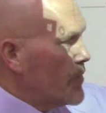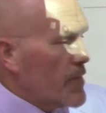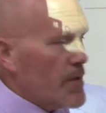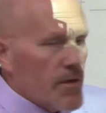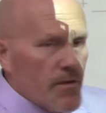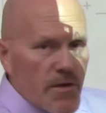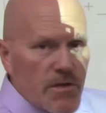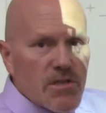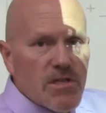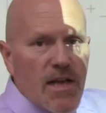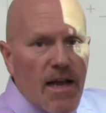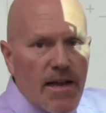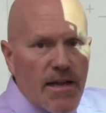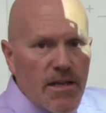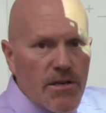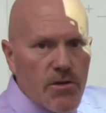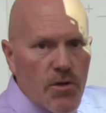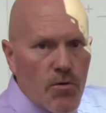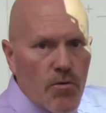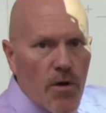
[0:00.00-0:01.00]
The
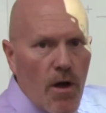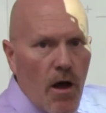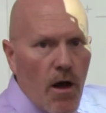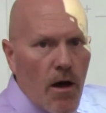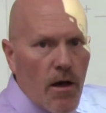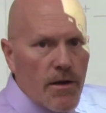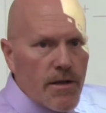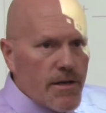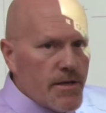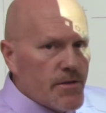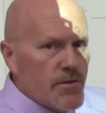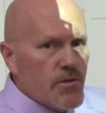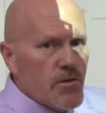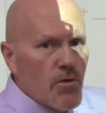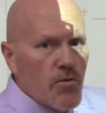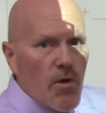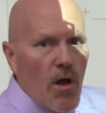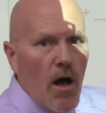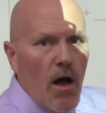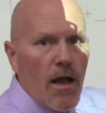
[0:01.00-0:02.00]
second do not is do
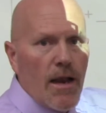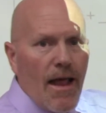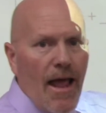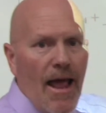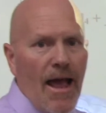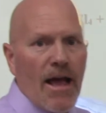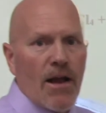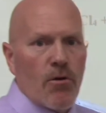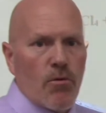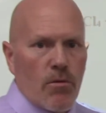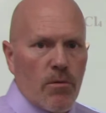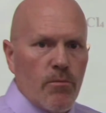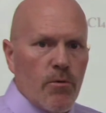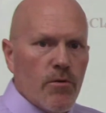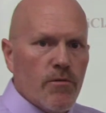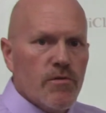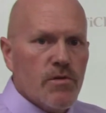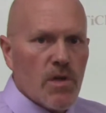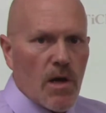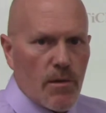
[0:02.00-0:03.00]
not add or
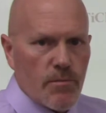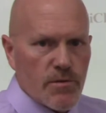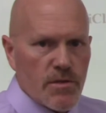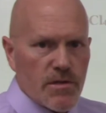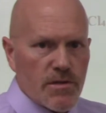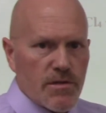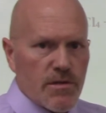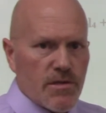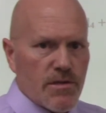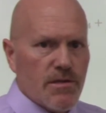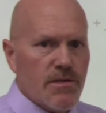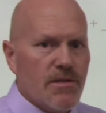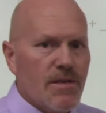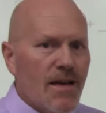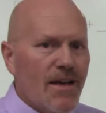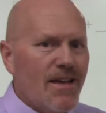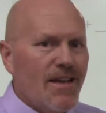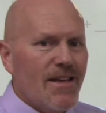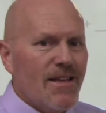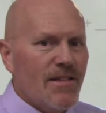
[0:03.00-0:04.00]
remove substances.
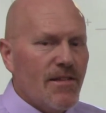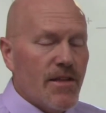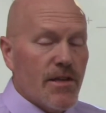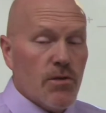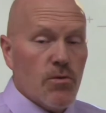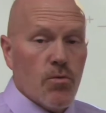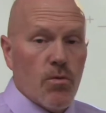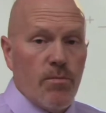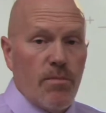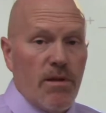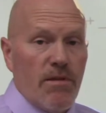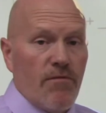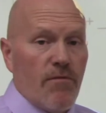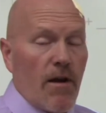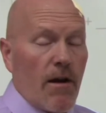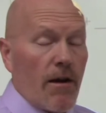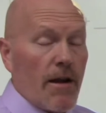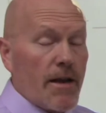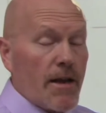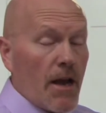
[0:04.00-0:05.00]
This would be
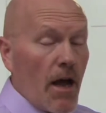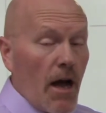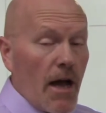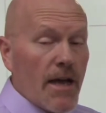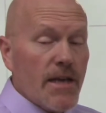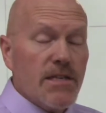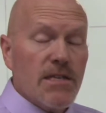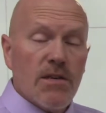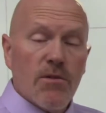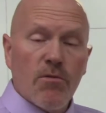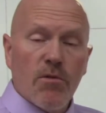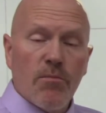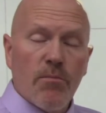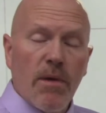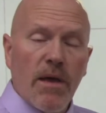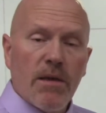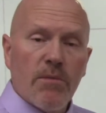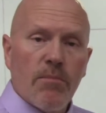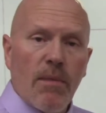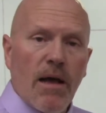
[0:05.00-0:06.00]
very nice. It would
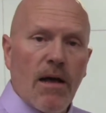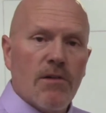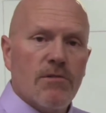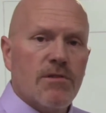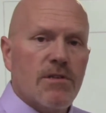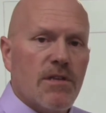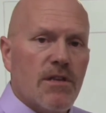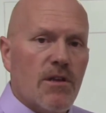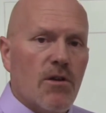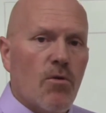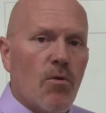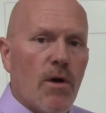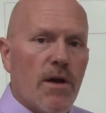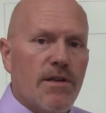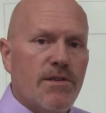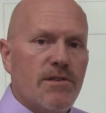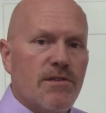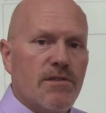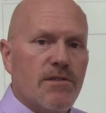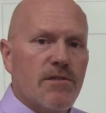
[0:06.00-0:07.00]
make balancing
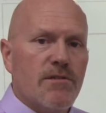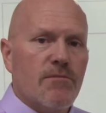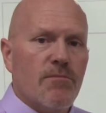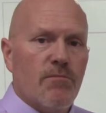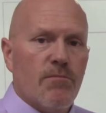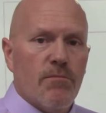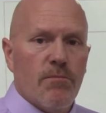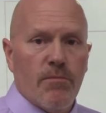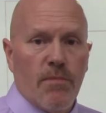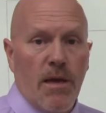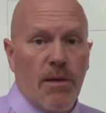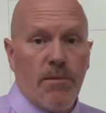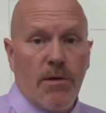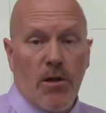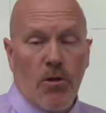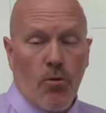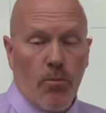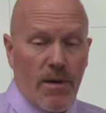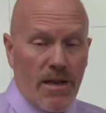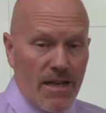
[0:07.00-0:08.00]
equations maybe a
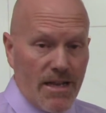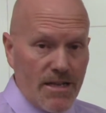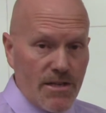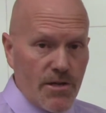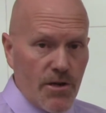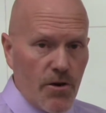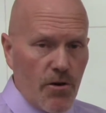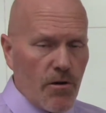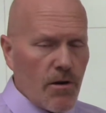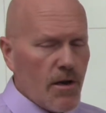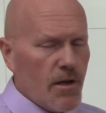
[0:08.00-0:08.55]
little bit easier,